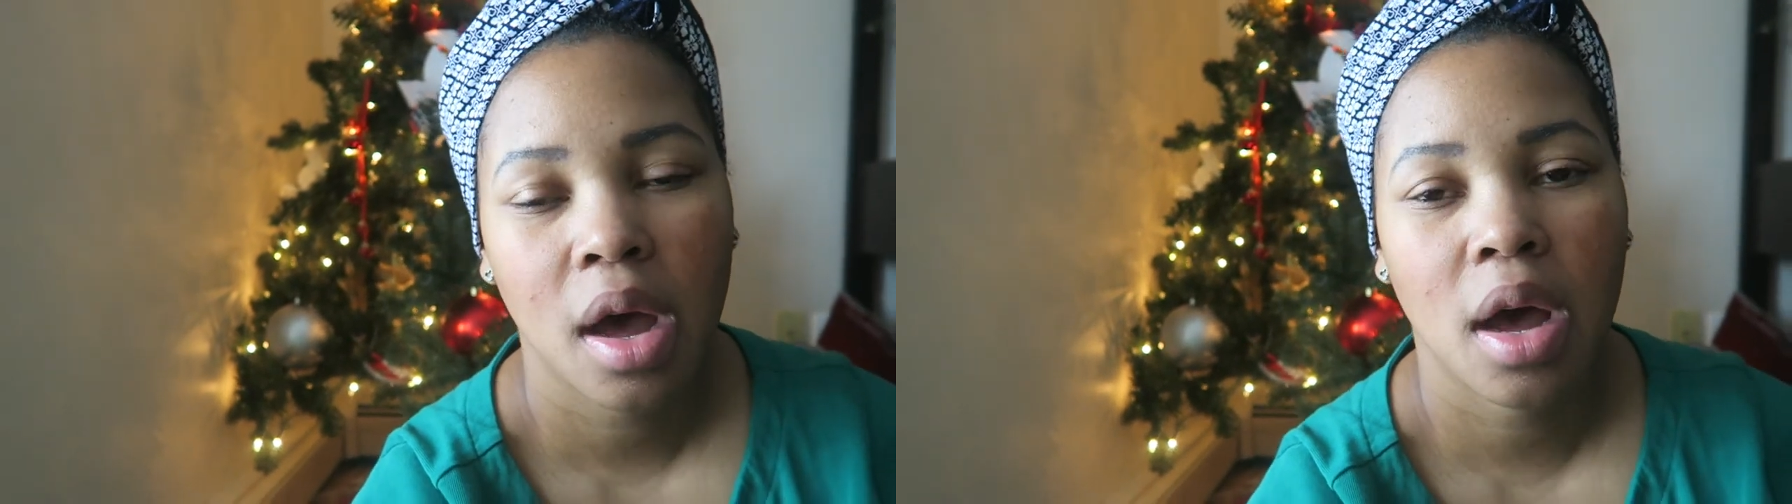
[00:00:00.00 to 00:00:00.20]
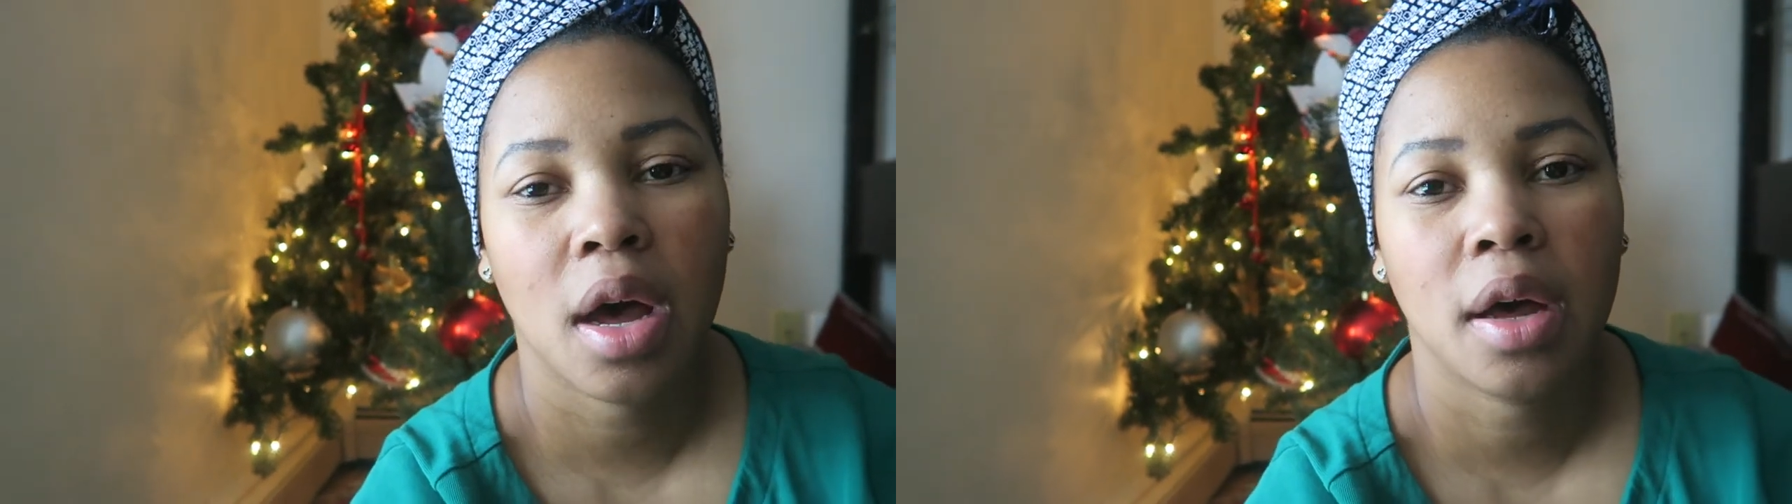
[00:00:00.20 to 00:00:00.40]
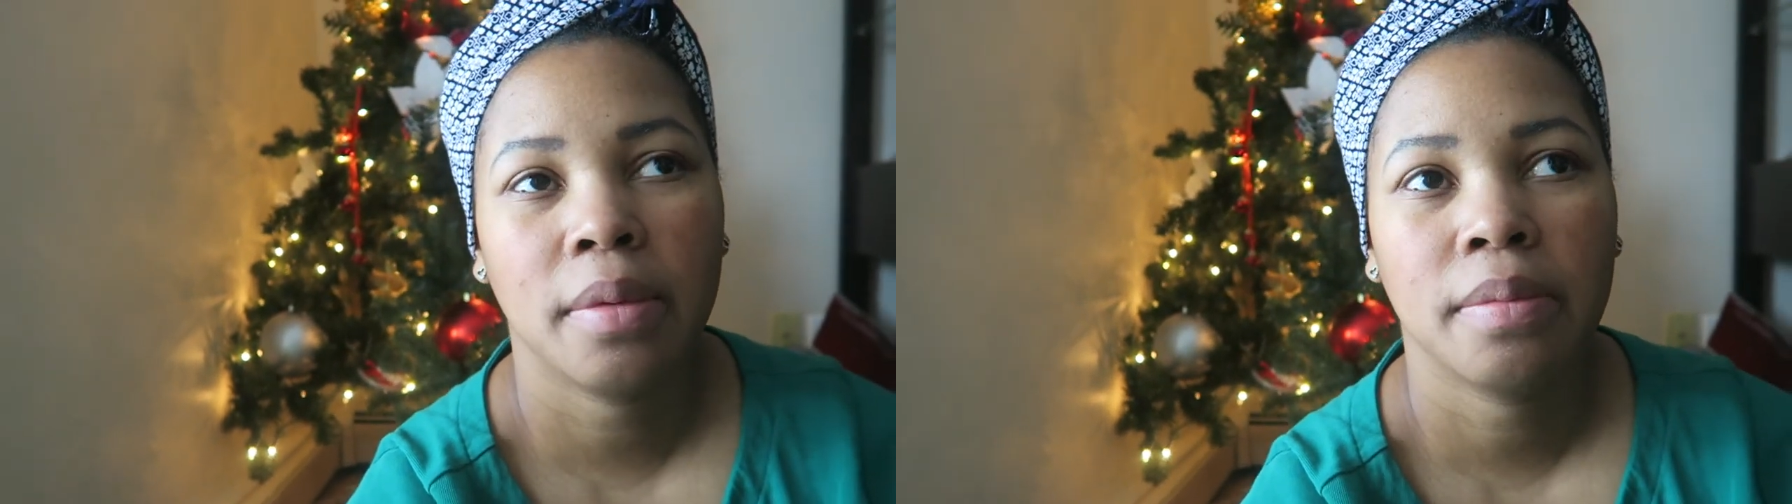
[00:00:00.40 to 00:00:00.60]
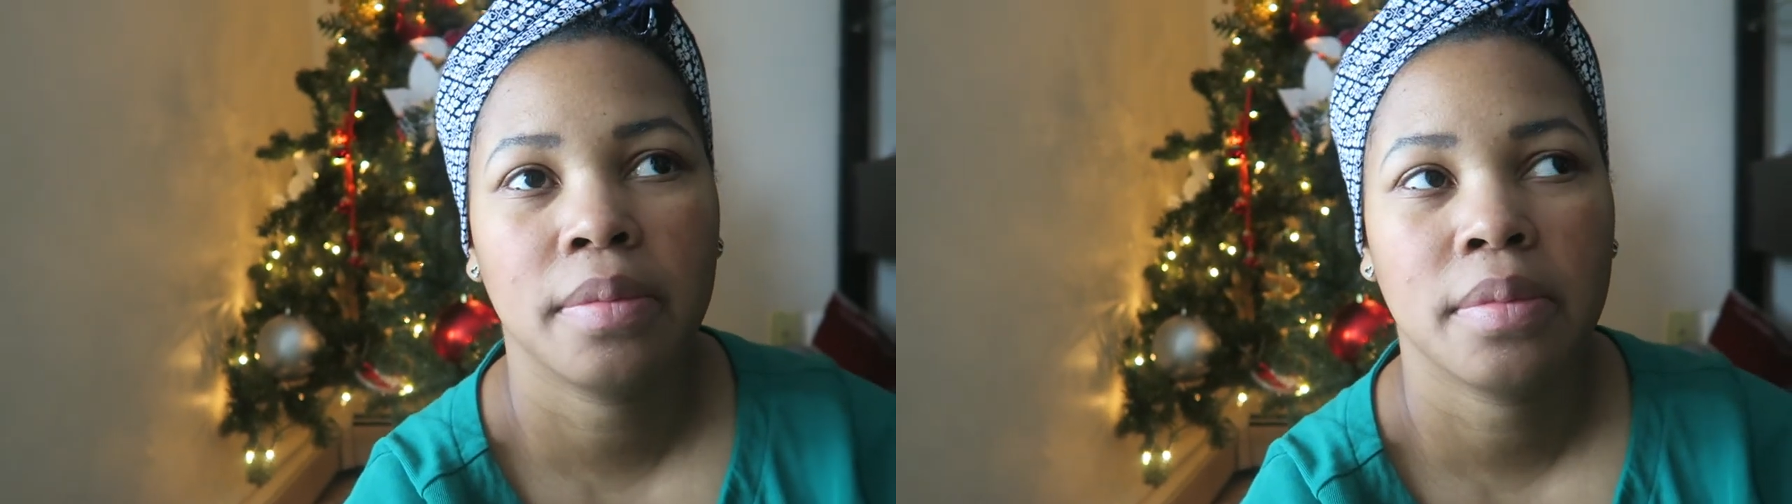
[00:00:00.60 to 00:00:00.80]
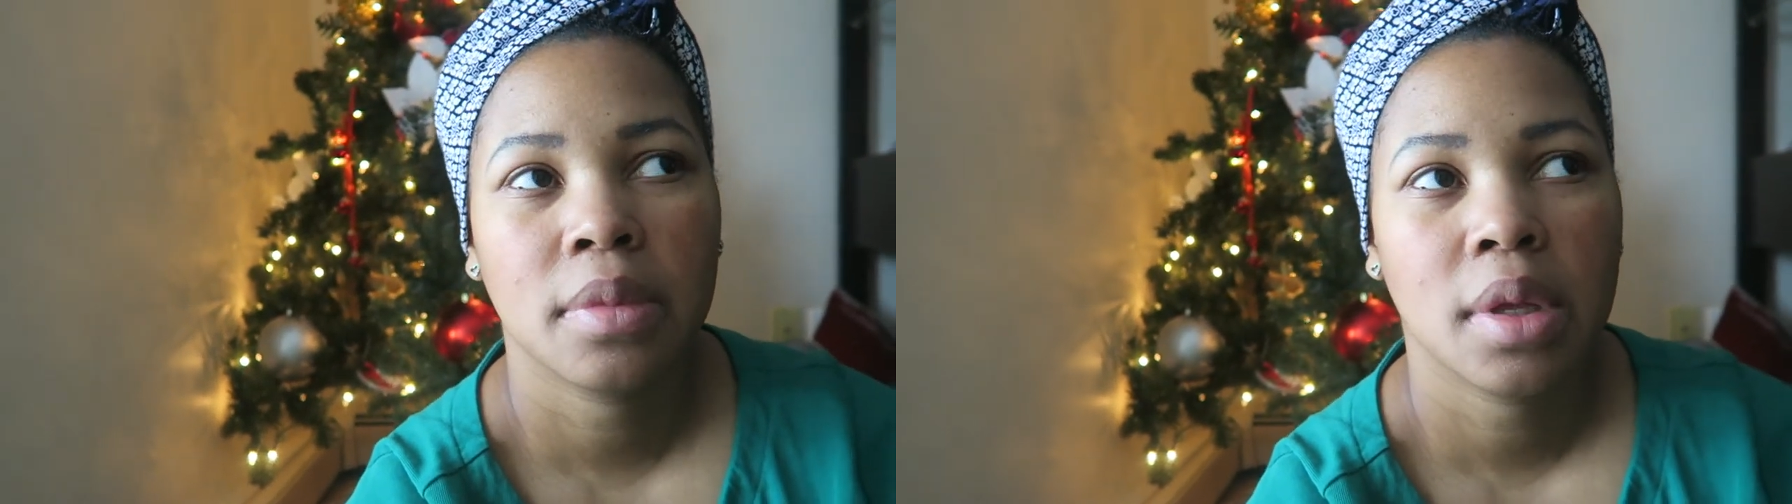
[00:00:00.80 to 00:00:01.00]

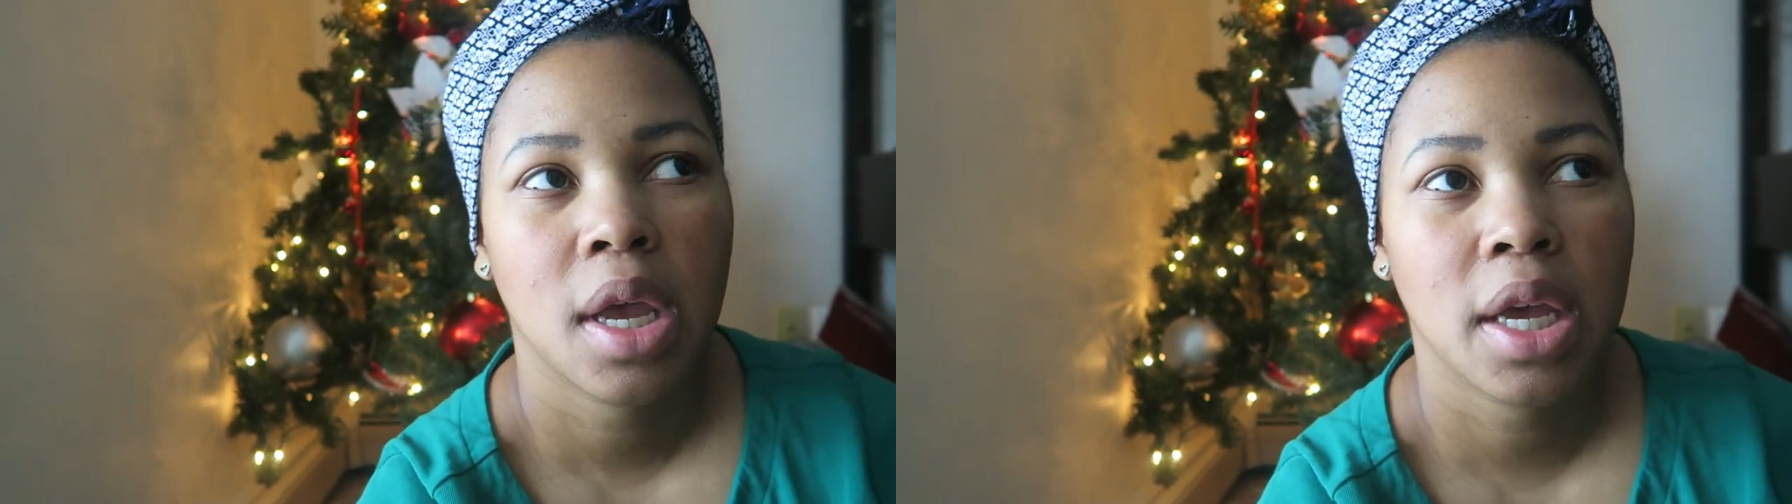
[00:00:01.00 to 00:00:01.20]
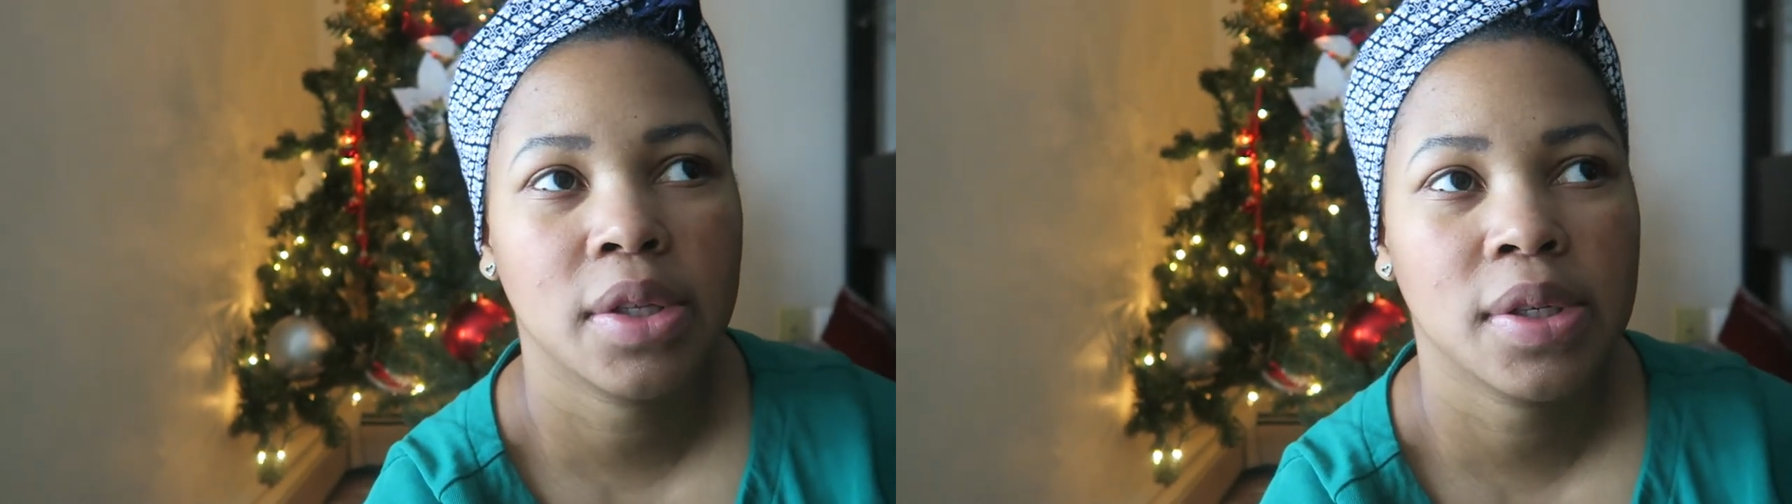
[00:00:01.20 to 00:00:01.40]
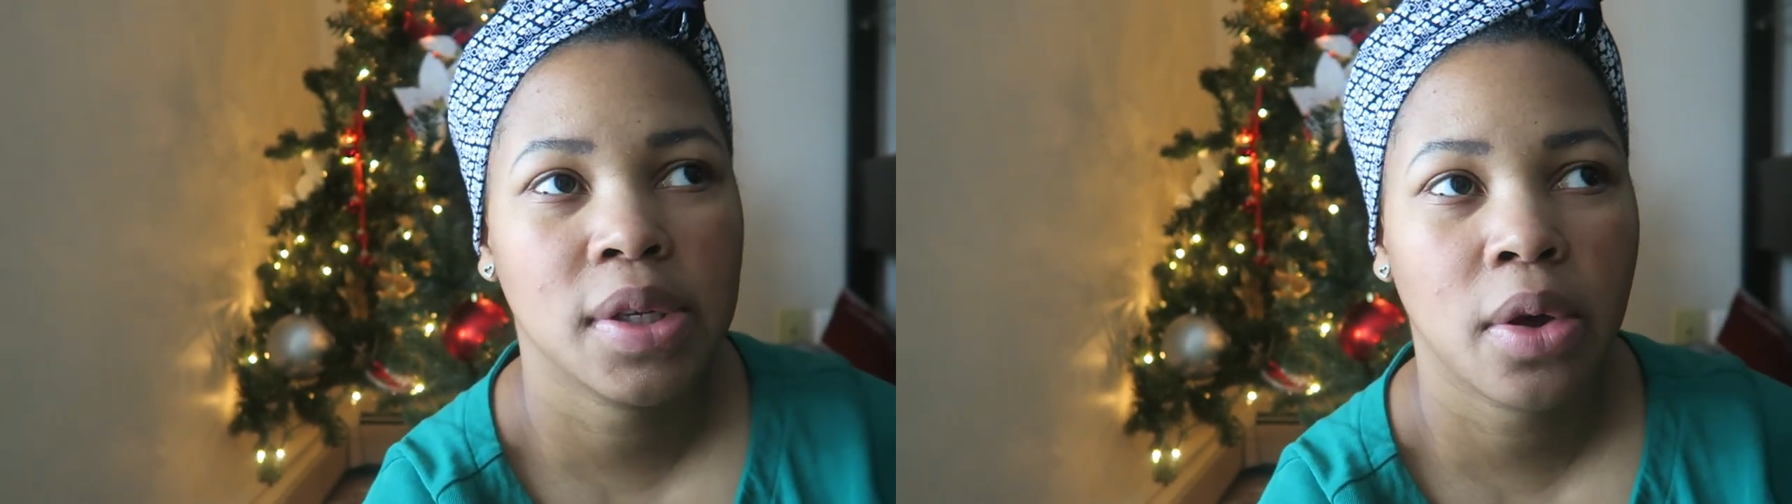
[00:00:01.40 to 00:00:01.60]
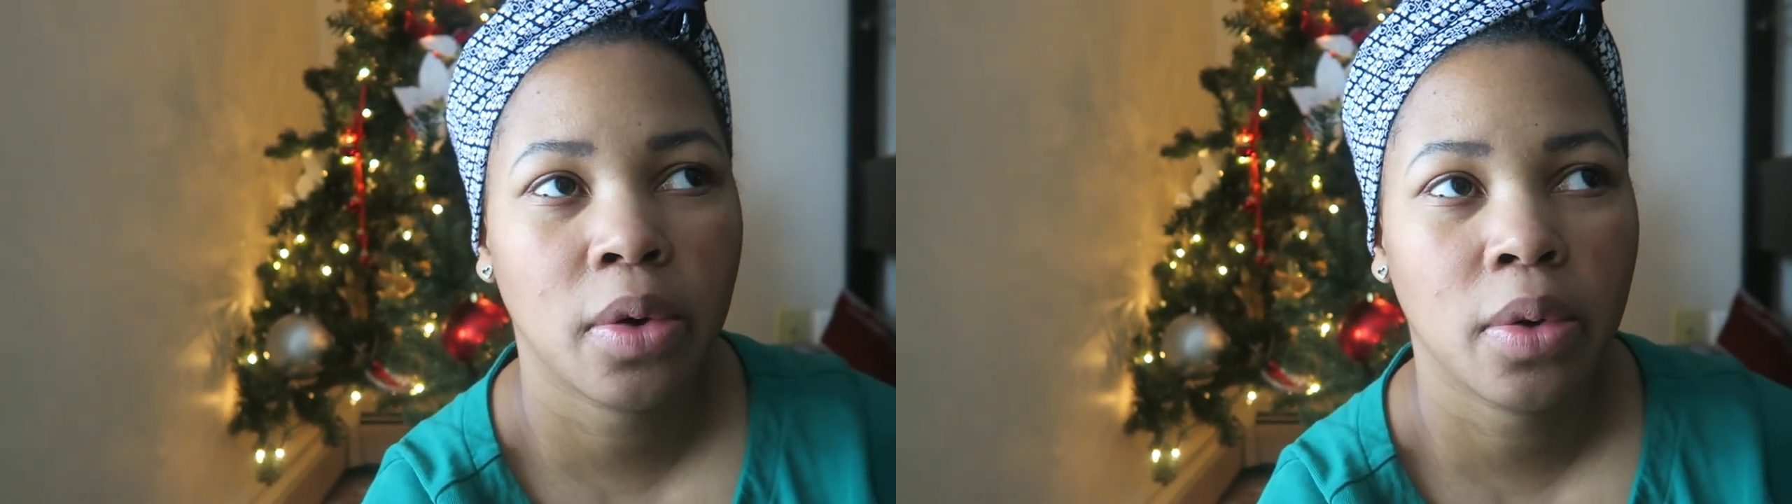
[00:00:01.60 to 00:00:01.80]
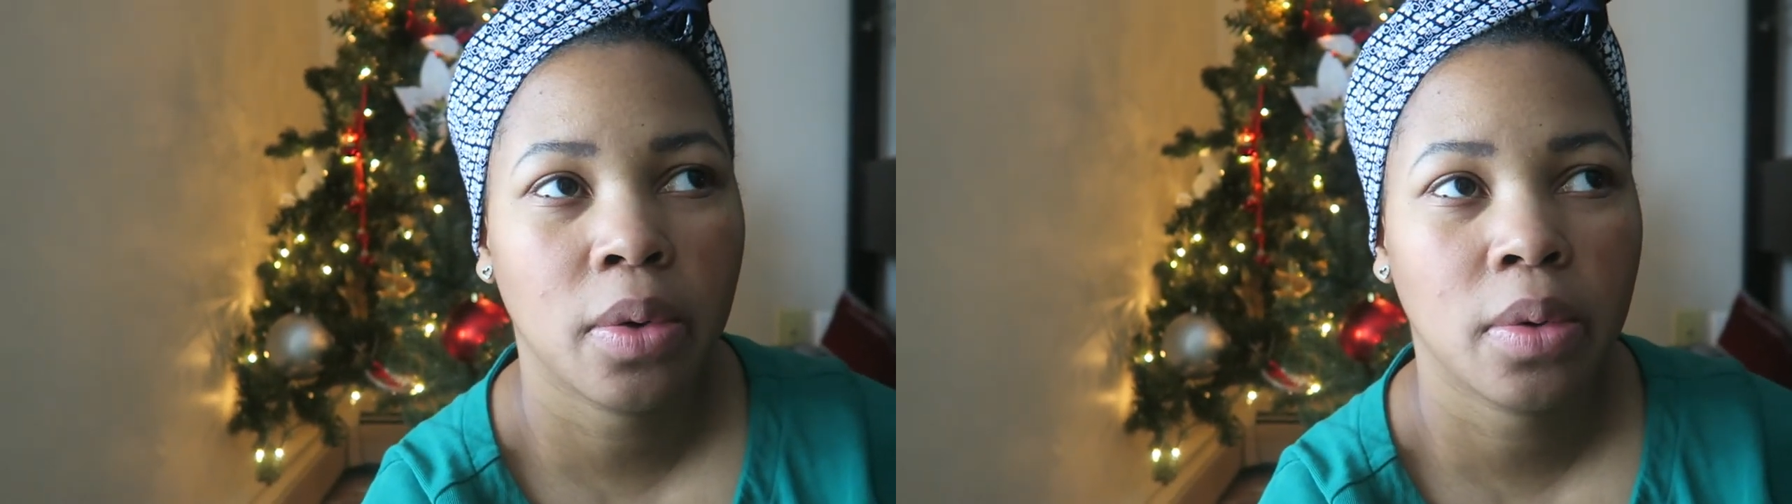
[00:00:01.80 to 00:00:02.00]
Um, and
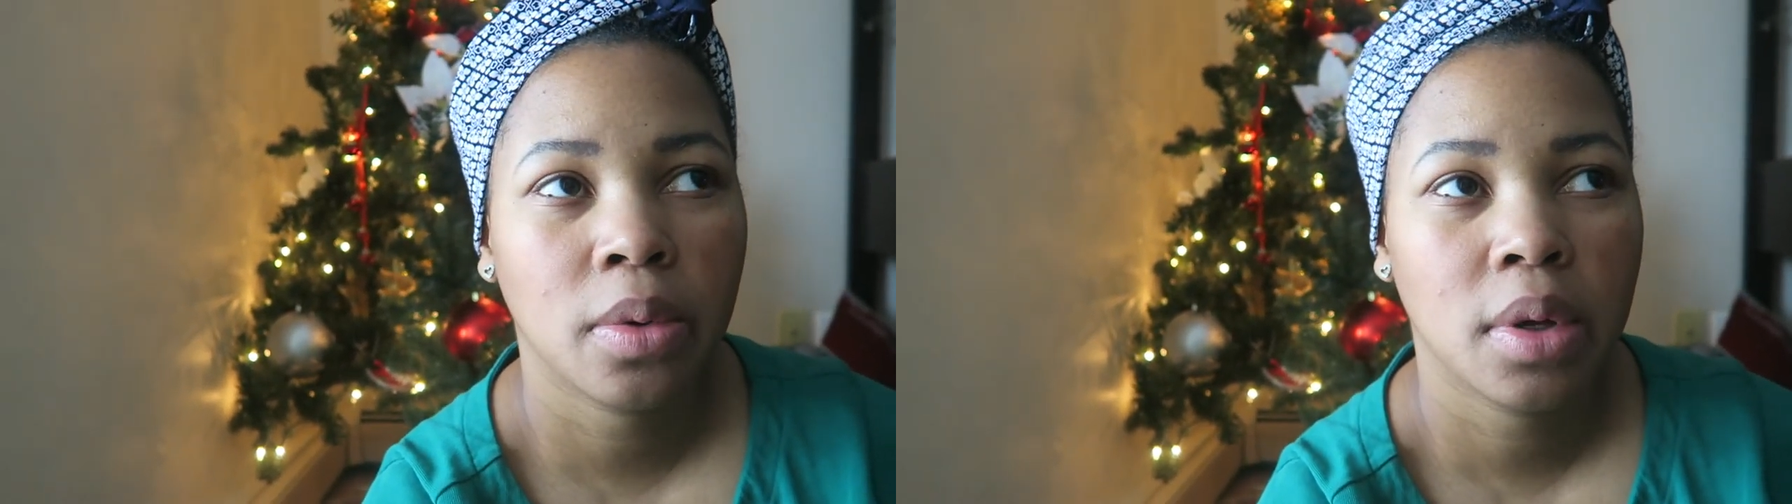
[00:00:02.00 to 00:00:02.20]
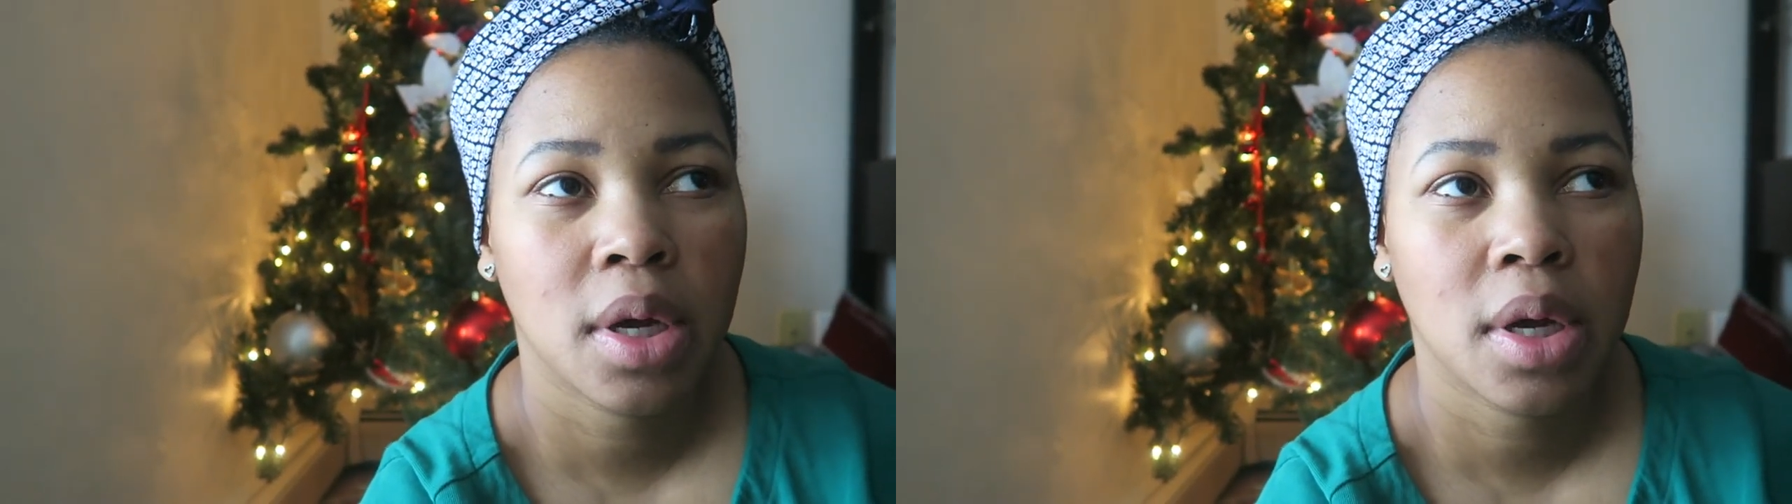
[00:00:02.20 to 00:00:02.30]
so,